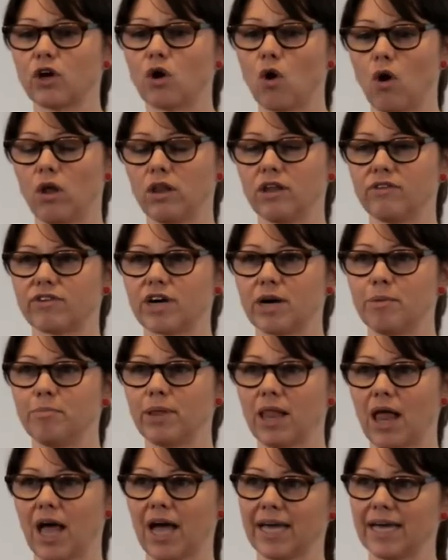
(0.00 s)
the goal of
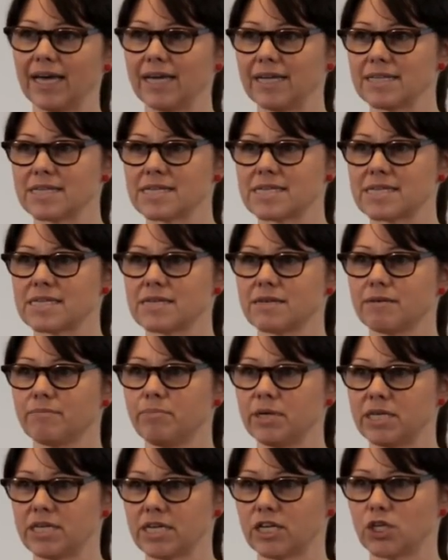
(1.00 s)
compliance,
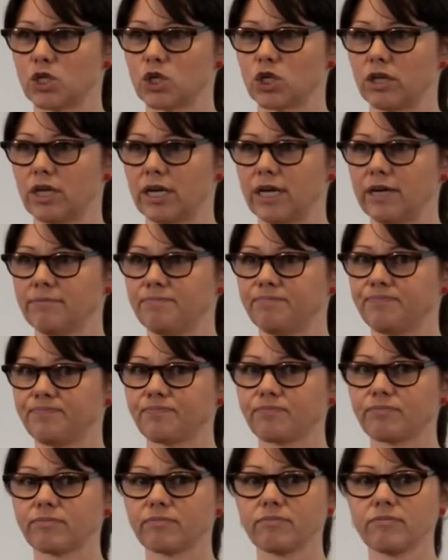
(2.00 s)
potentially,
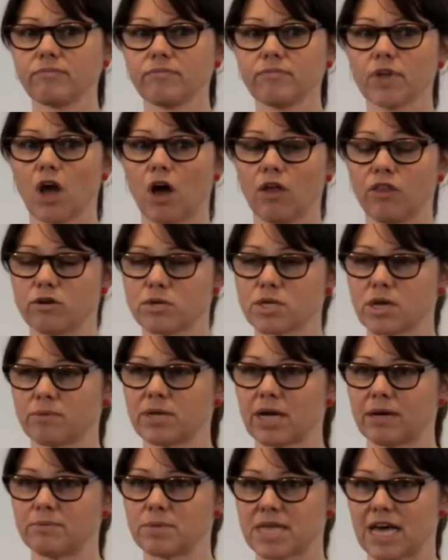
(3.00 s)
although
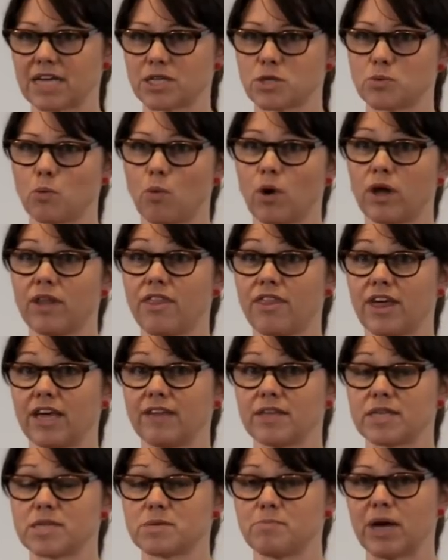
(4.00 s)
sometimes that's one
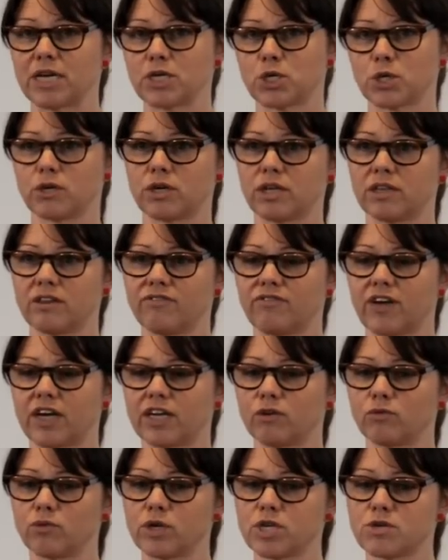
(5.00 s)
thing that's measured in the
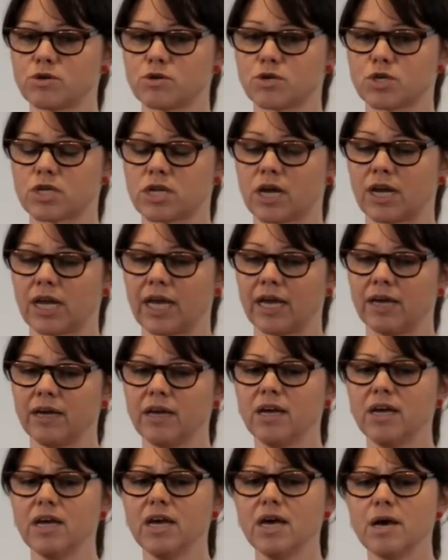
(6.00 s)
final research study,
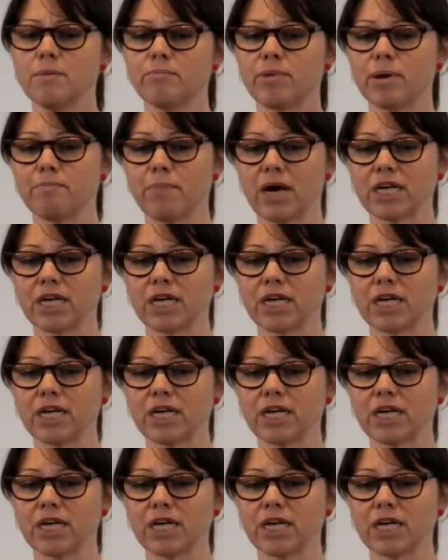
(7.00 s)
but